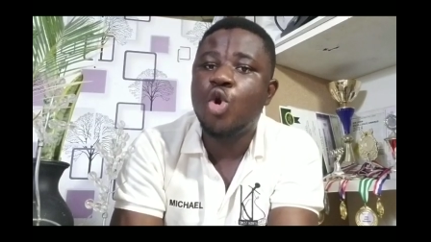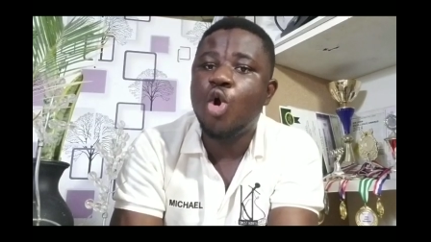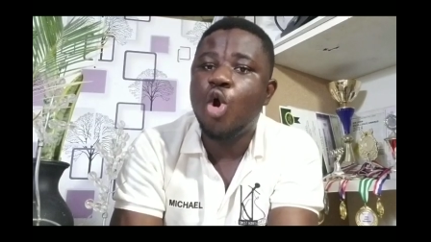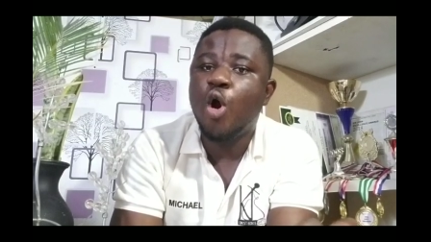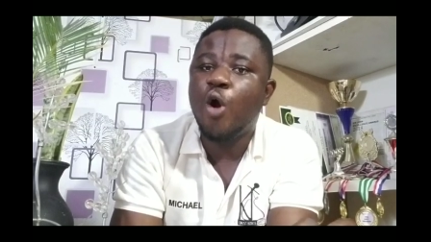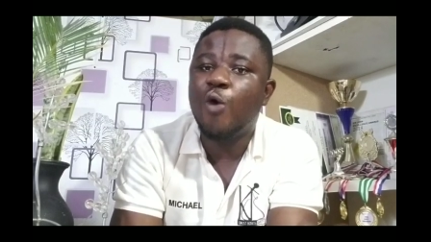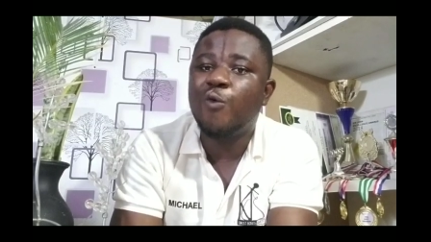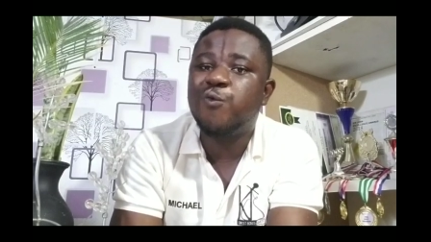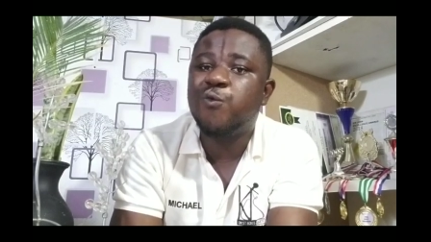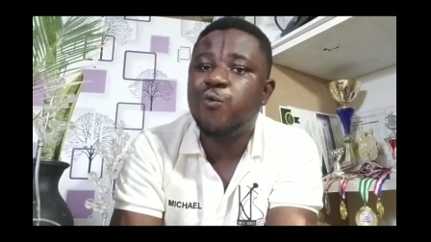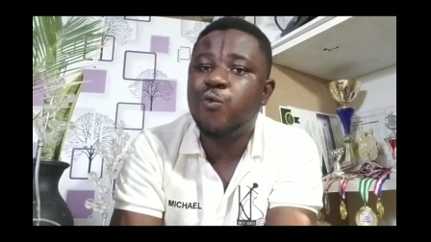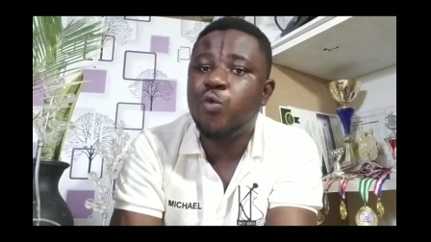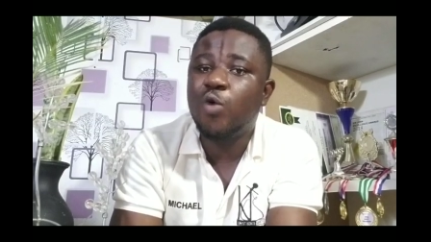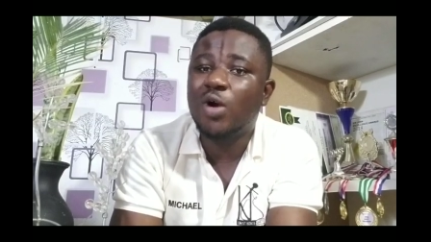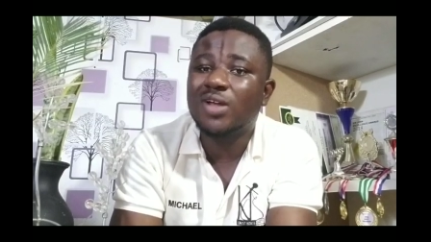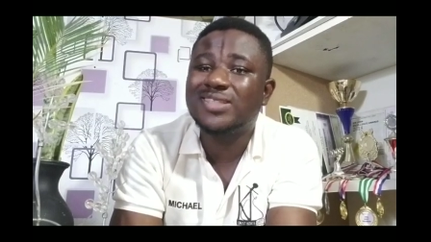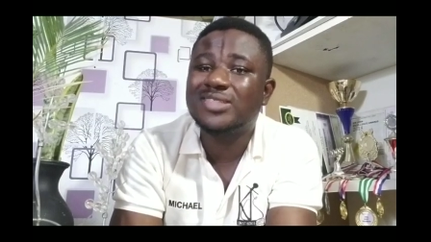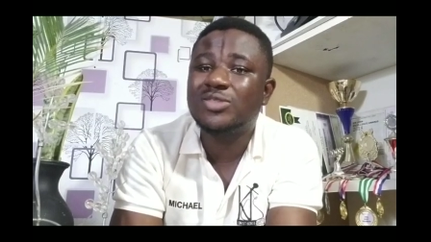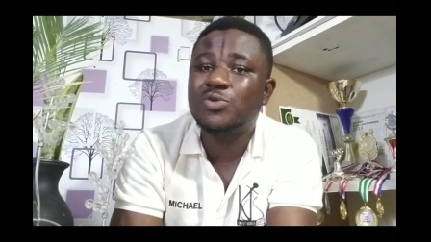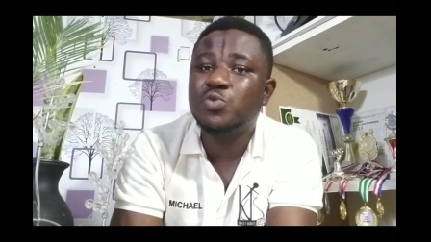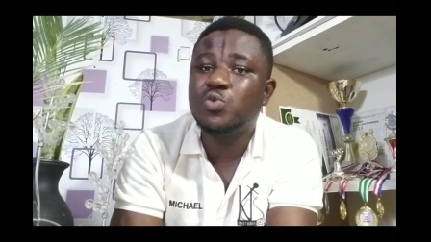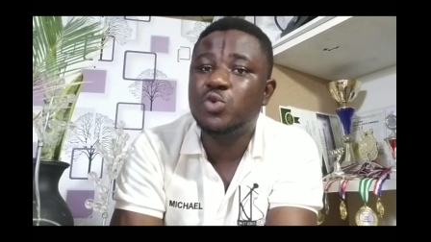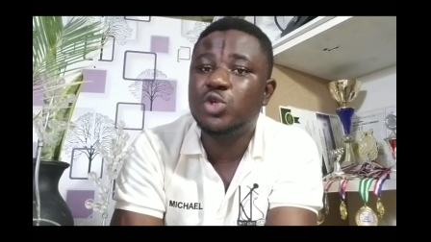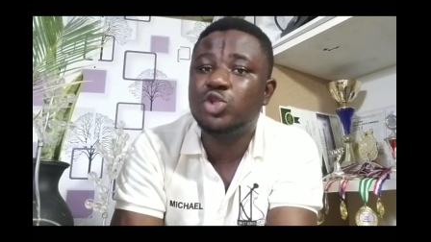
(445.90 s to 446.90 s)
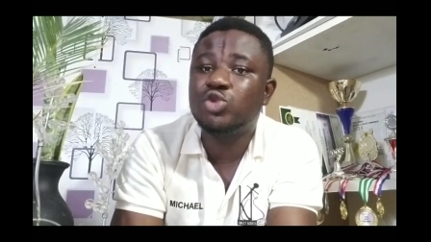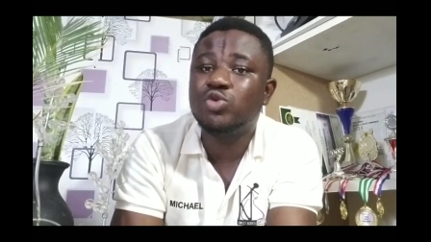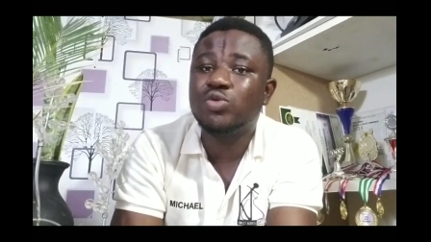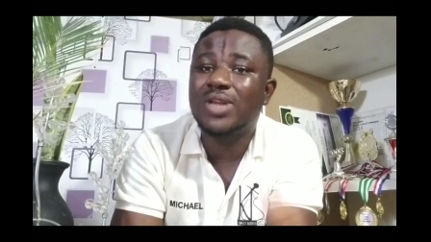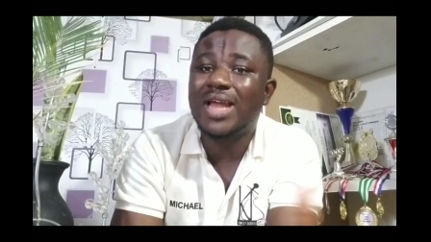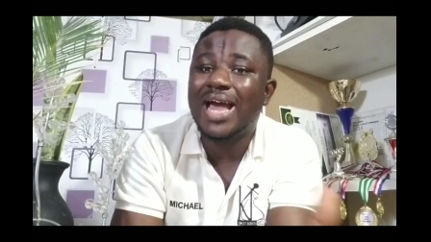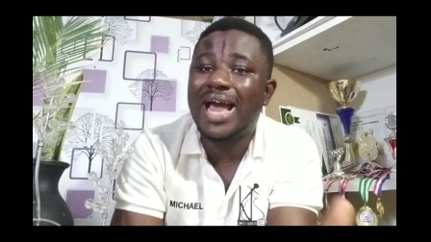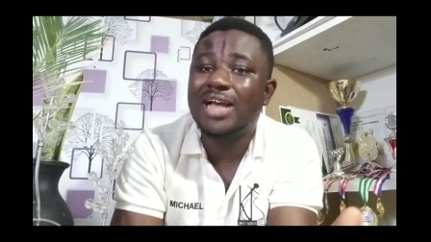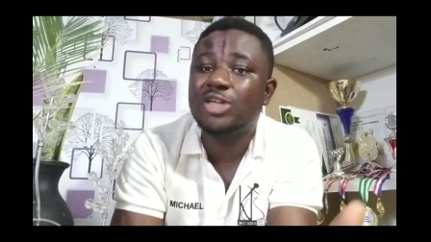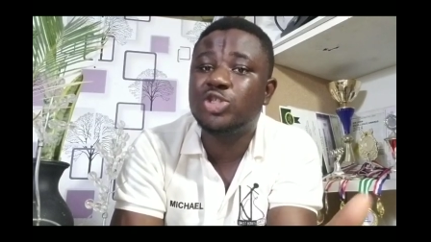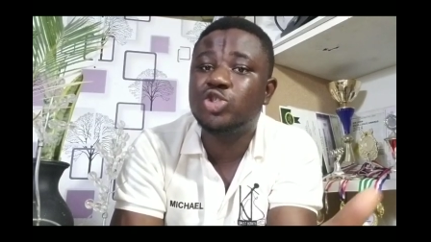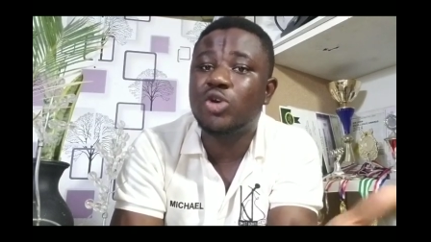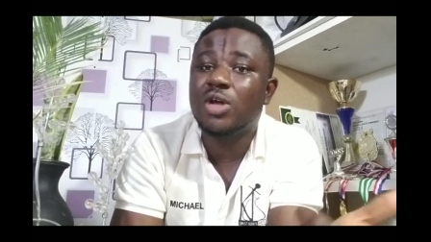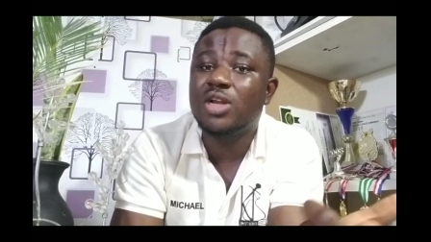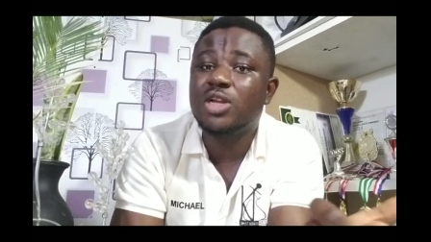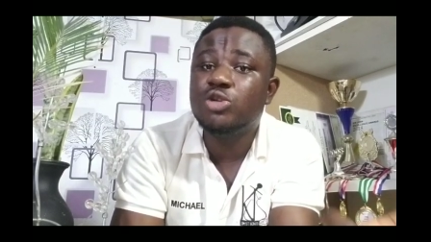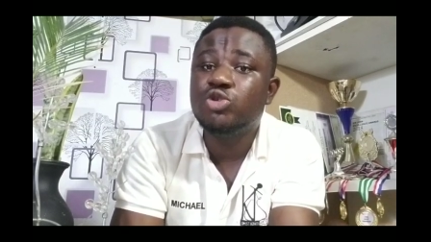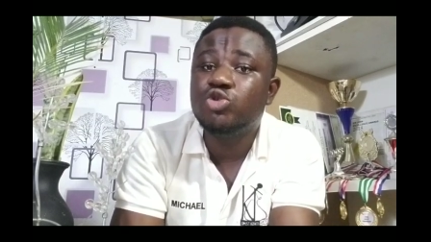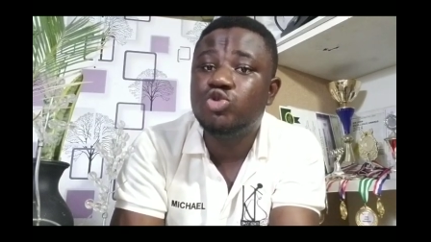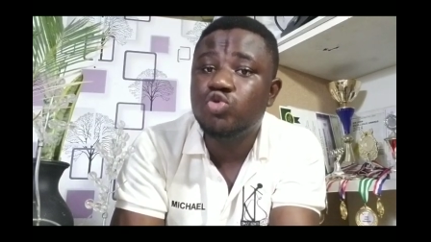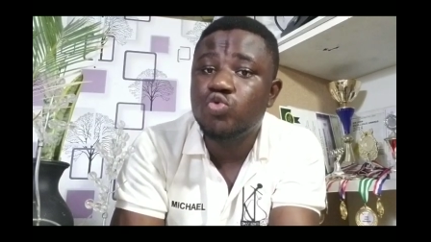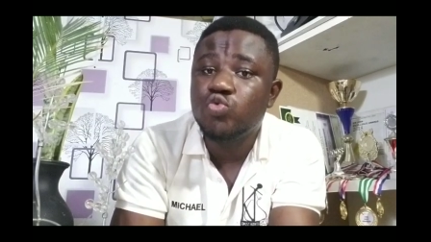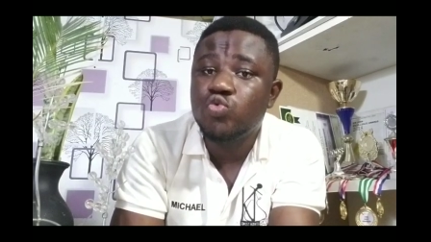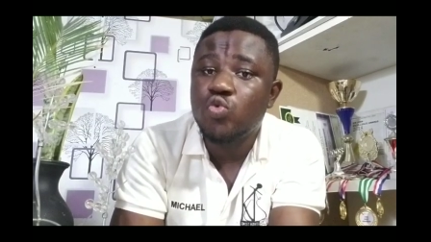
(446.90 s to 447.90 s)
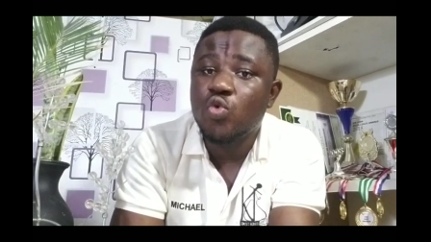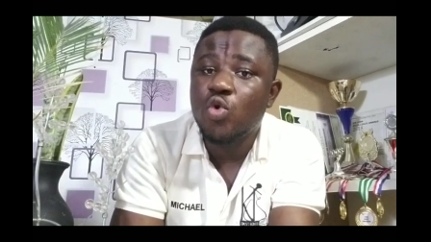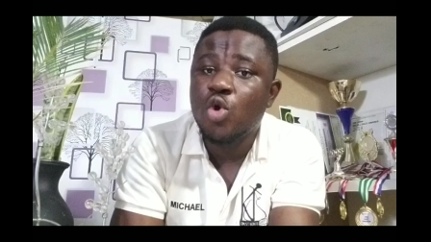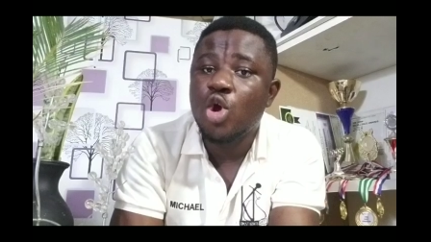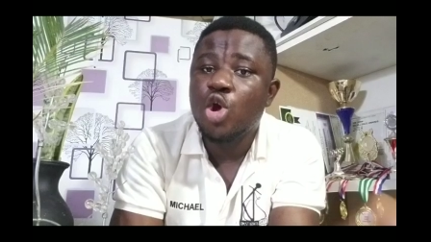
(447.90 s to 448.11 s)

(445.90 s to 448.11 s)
of what we should actually do,